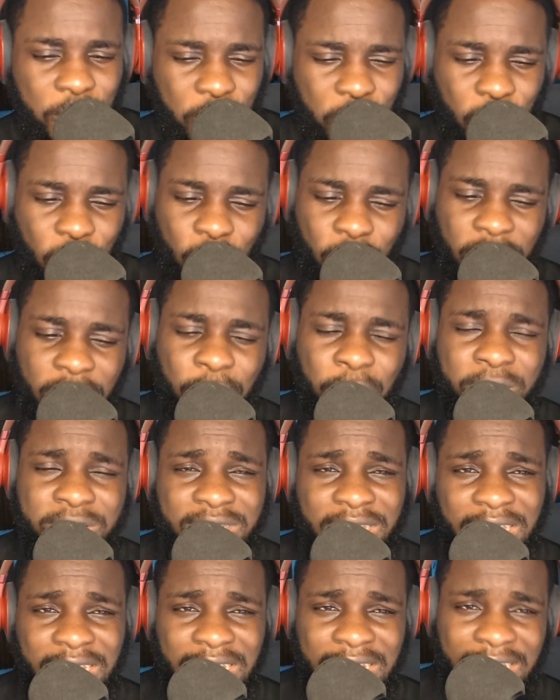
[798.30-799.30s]
Okowa was
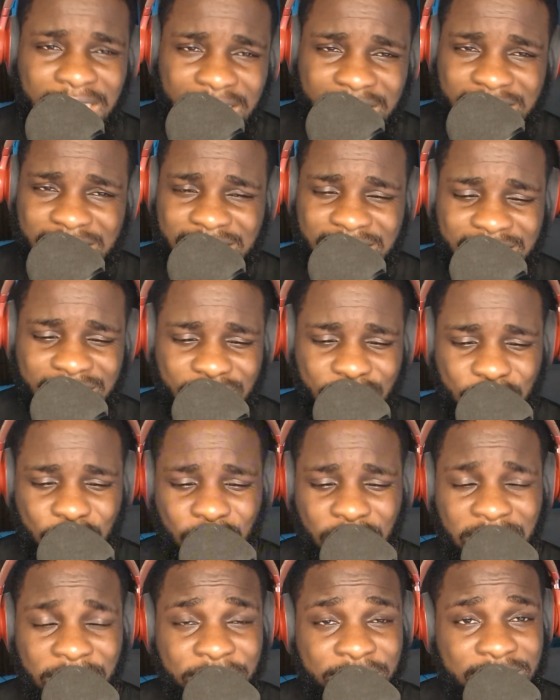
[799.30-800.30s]
alleged to
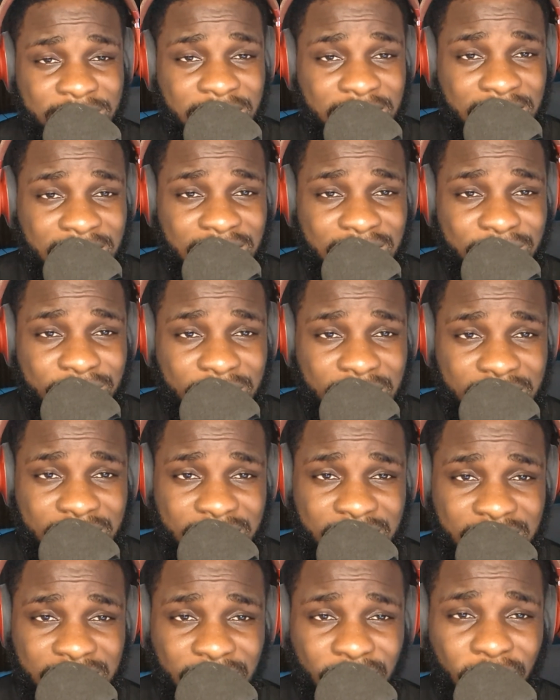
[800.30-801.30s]
have taken
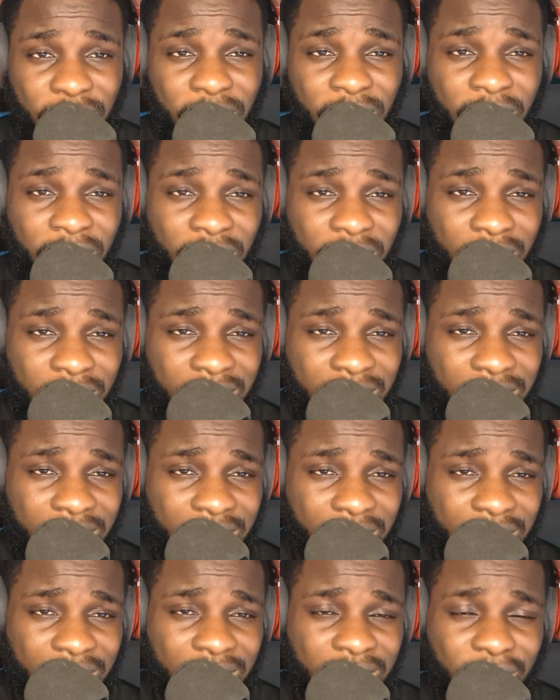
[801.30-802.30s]
money
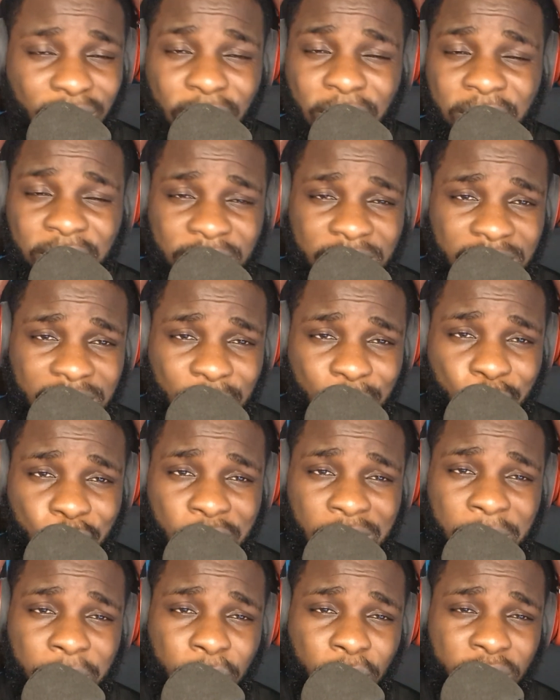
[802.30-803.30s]
over
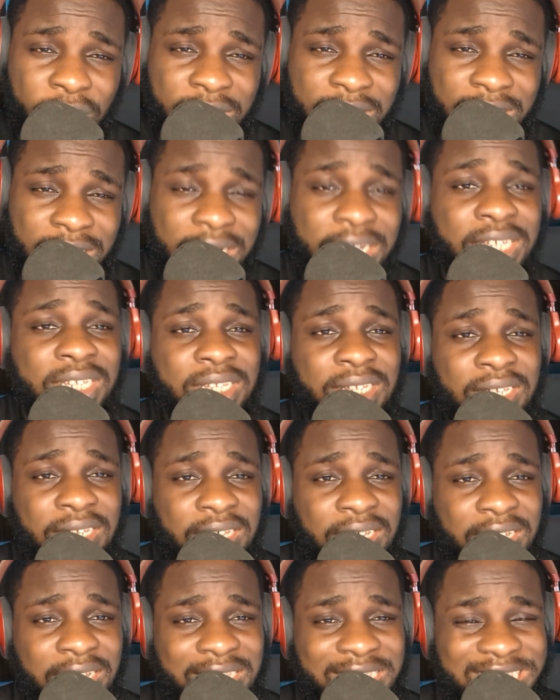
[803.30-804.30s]
1.3
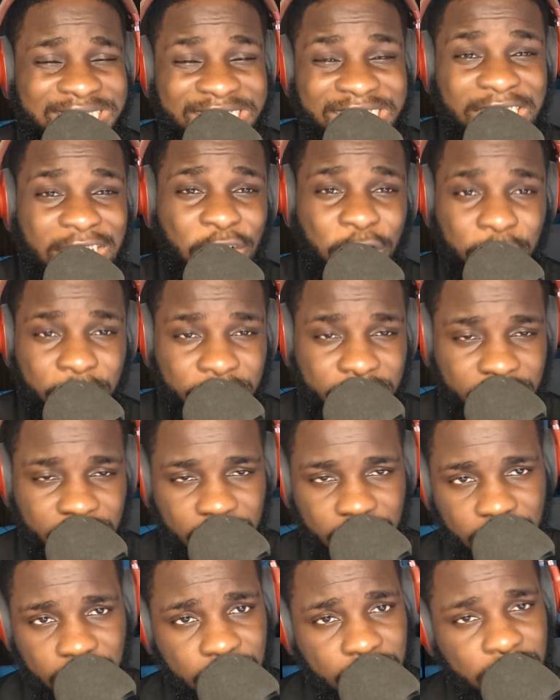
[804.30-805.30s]
trillion.
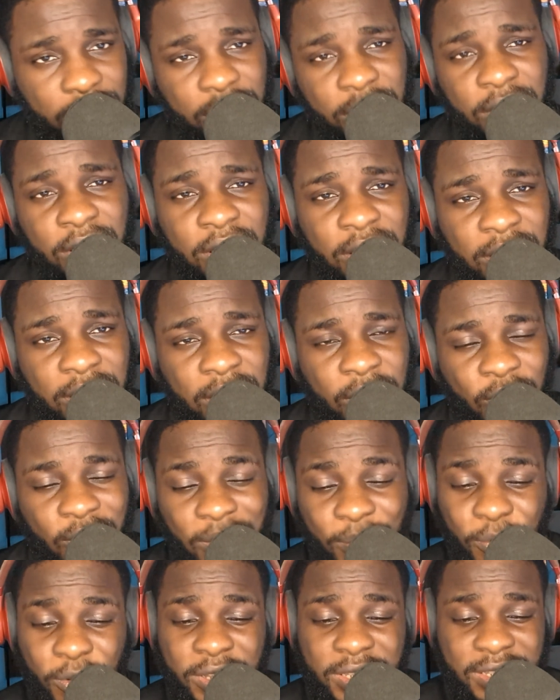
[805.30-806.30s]

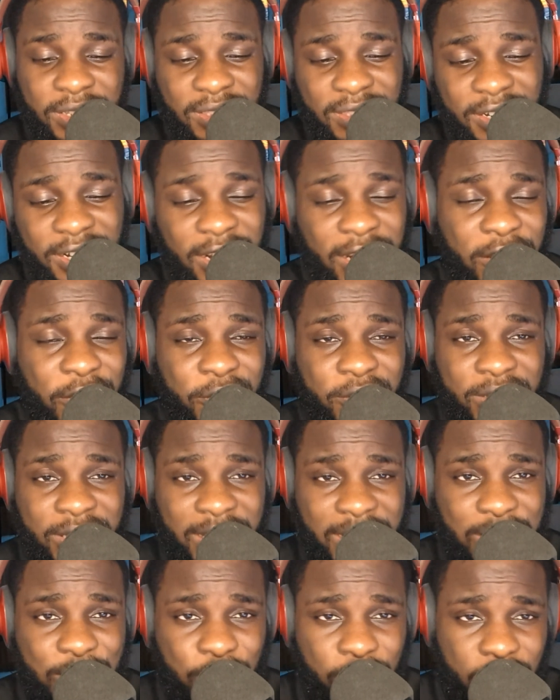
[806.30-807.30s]
1.8 trillion.
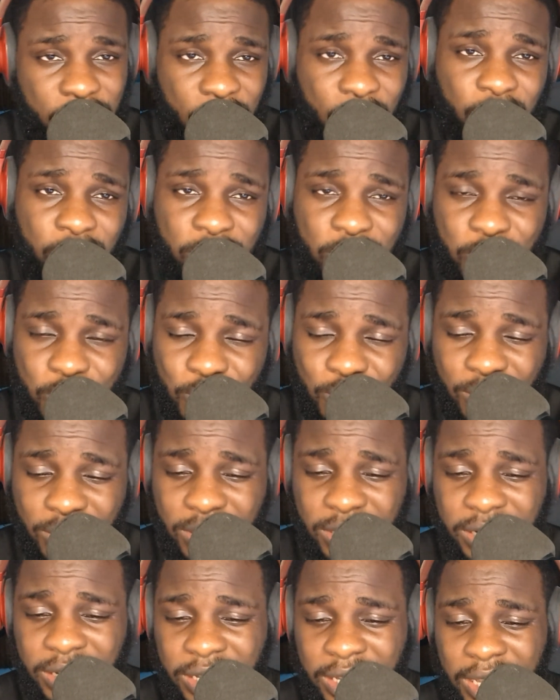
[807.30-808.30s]
That's what someone
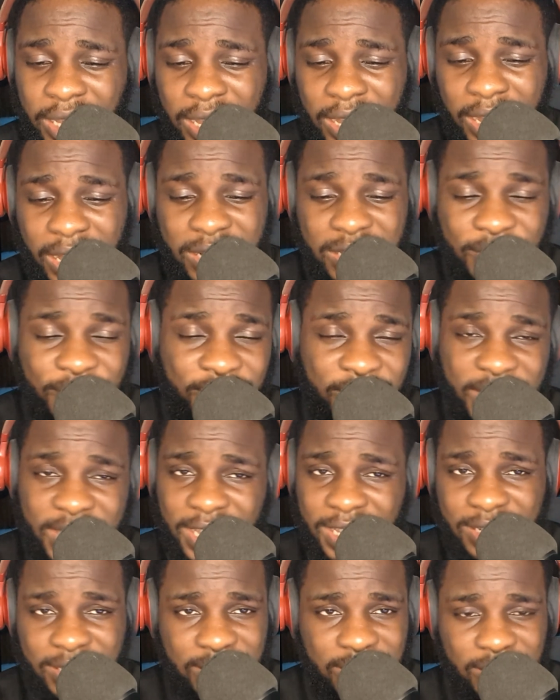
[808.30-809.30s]
took and
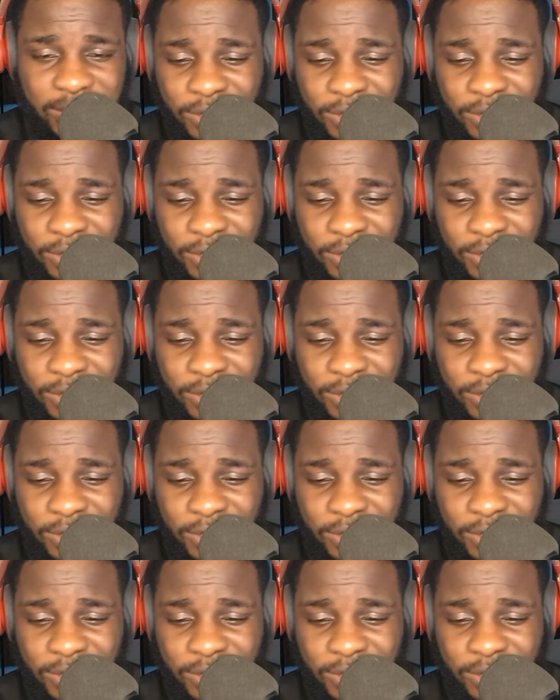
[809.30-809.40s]
evaded,